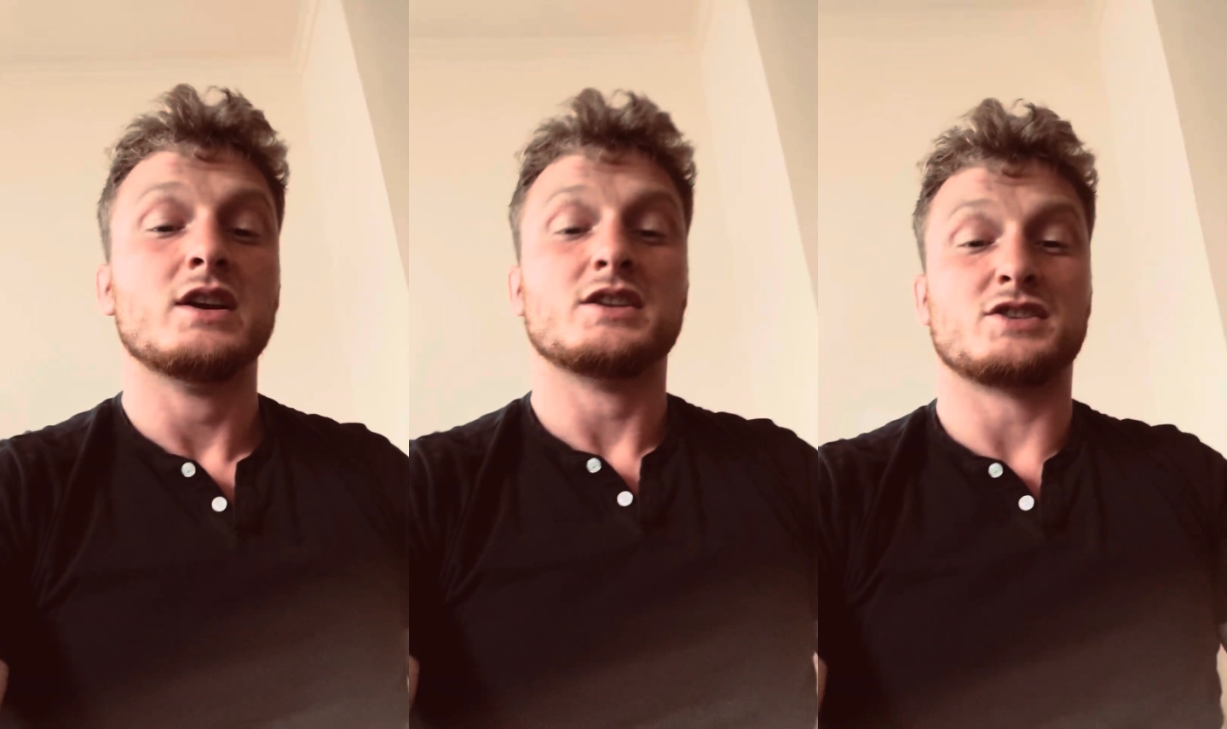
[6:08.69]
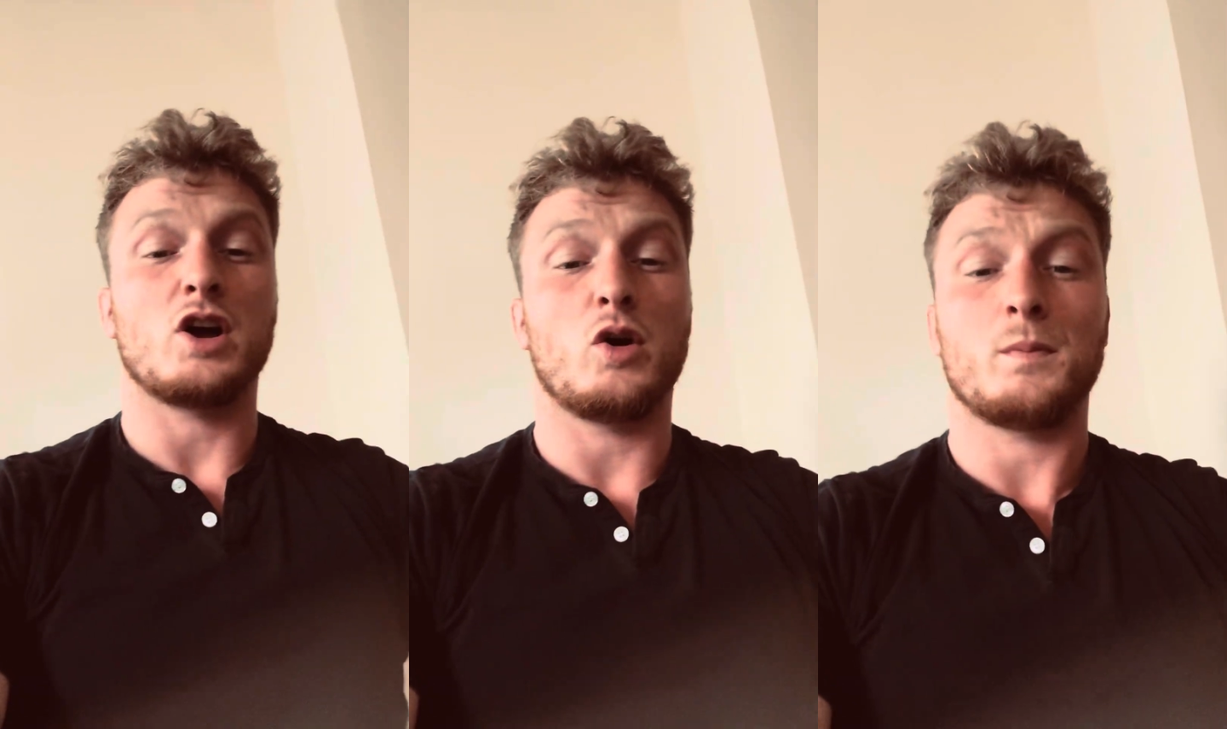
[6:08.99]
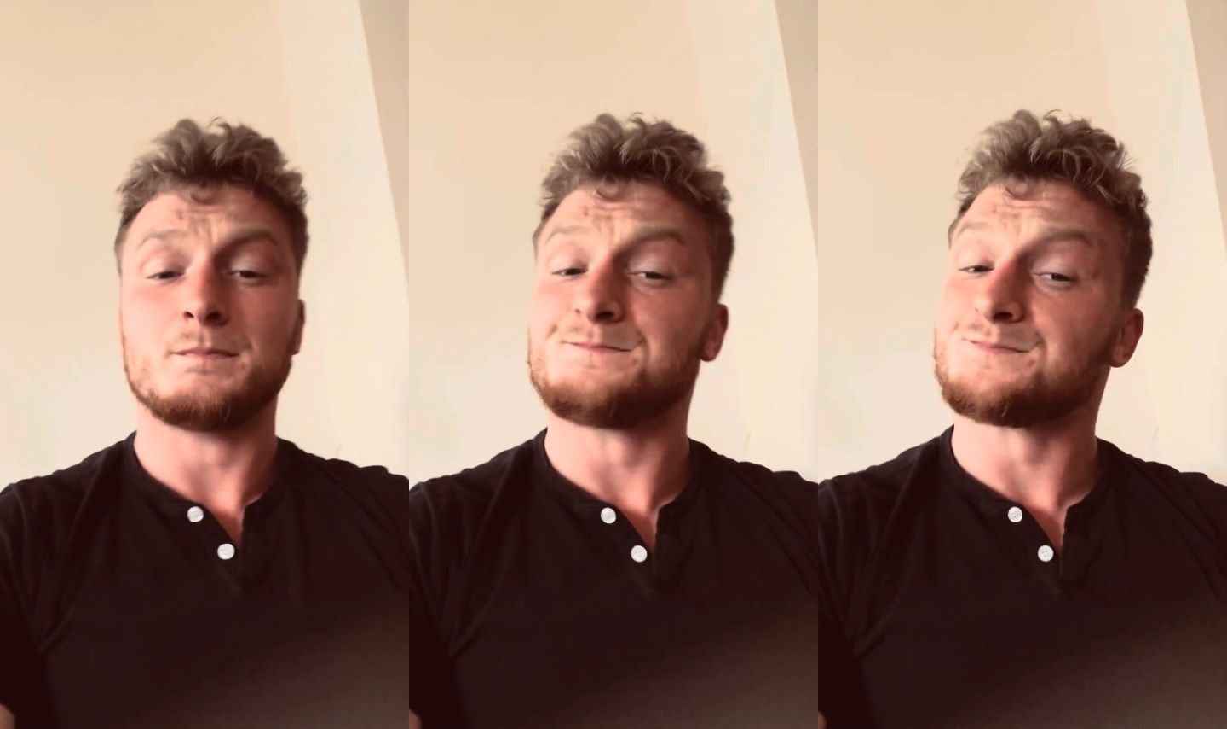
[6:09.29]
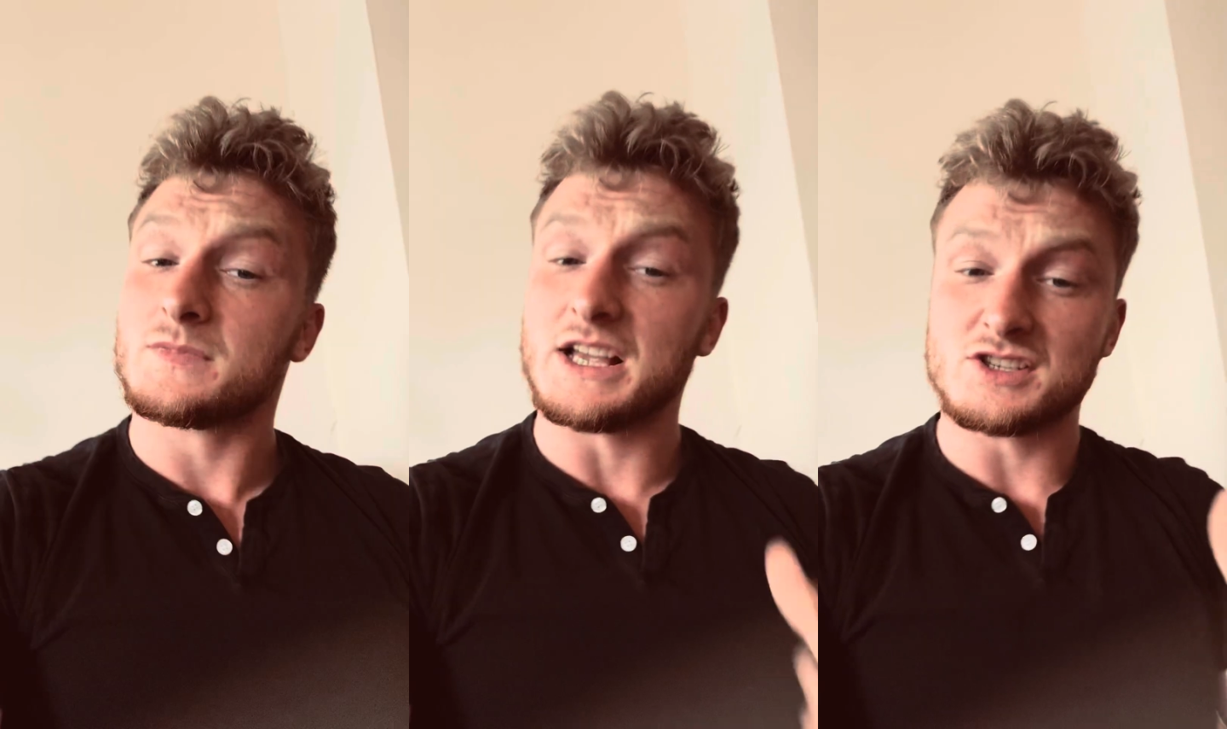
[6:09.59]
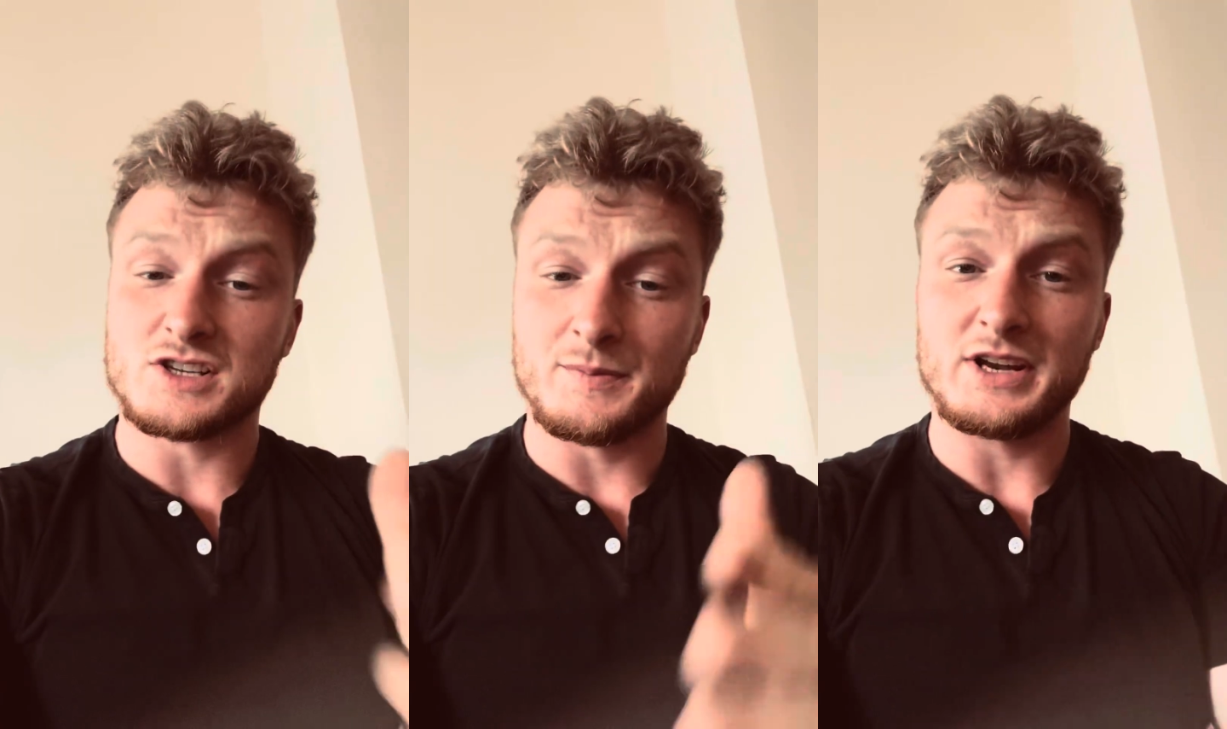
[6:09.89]
So that's
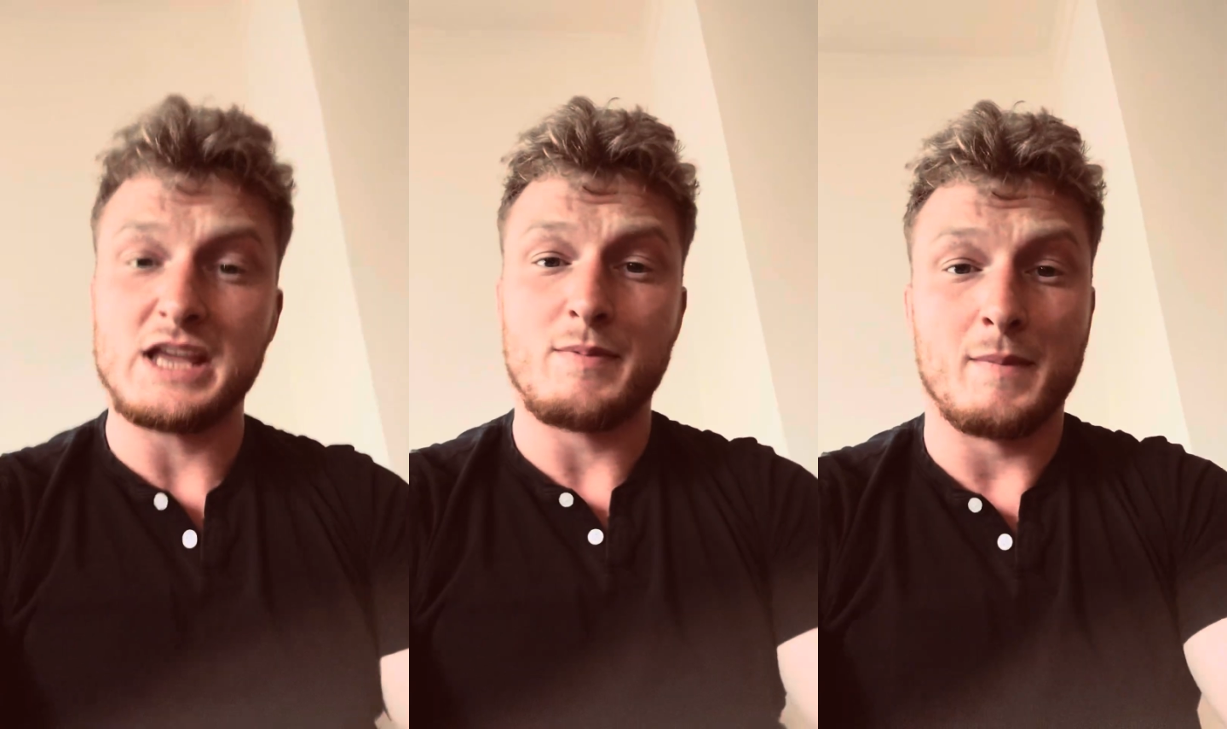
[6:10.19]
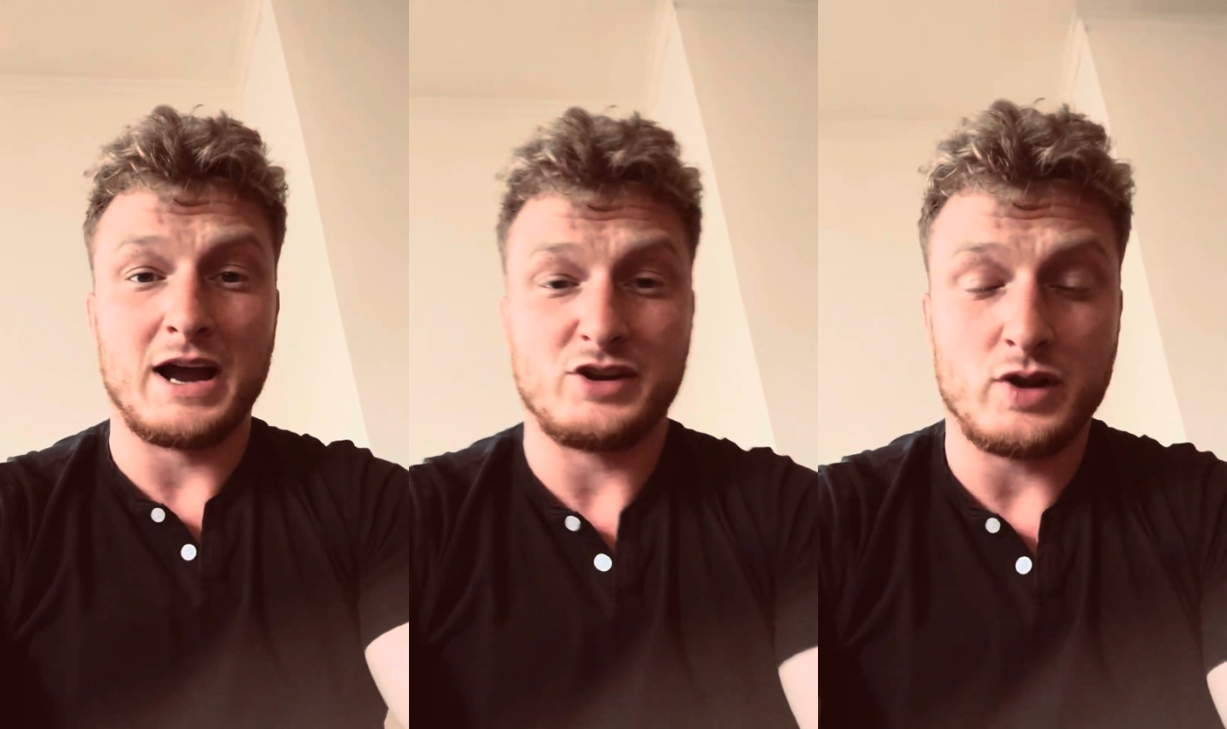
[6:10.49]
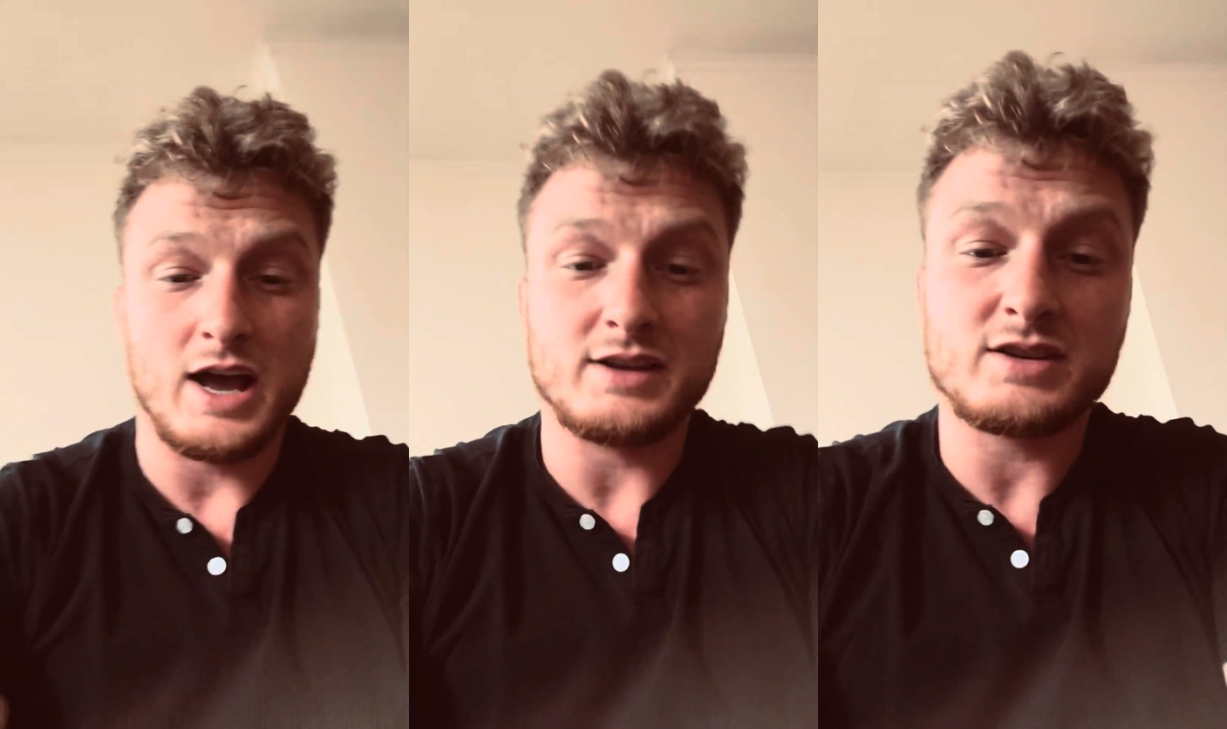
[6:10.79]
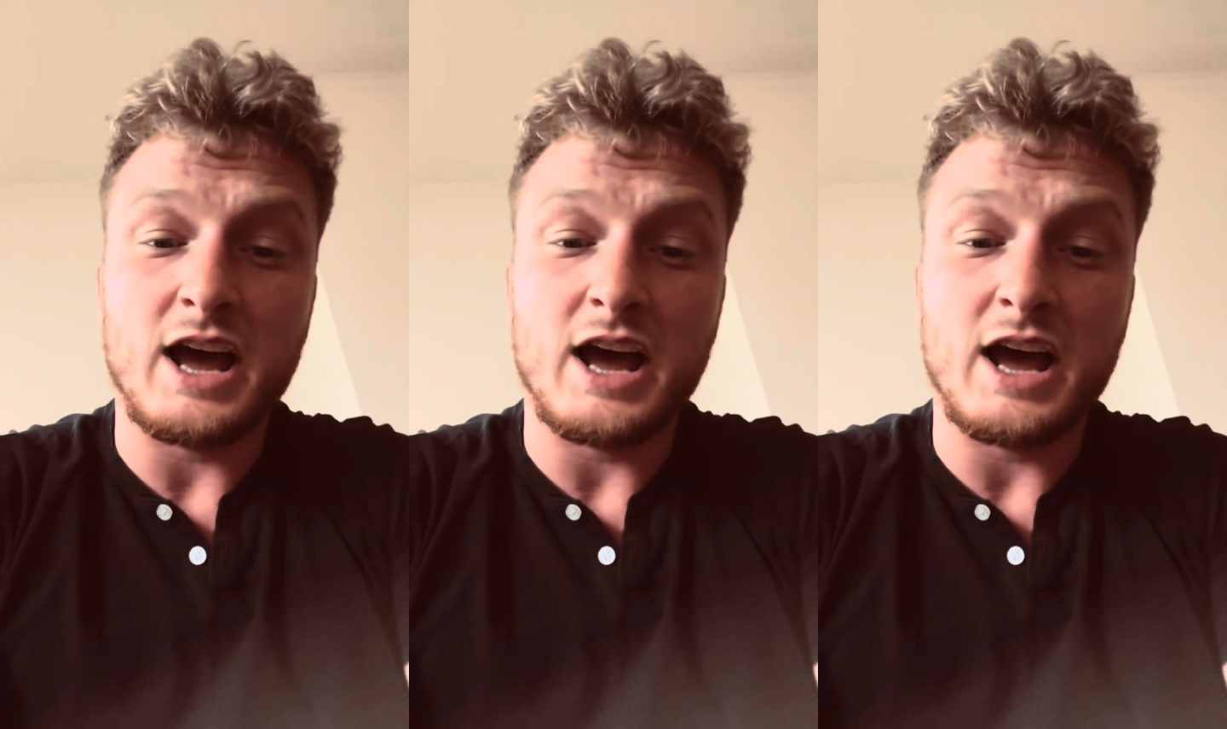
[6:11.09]
just something to keep in mind, you guys.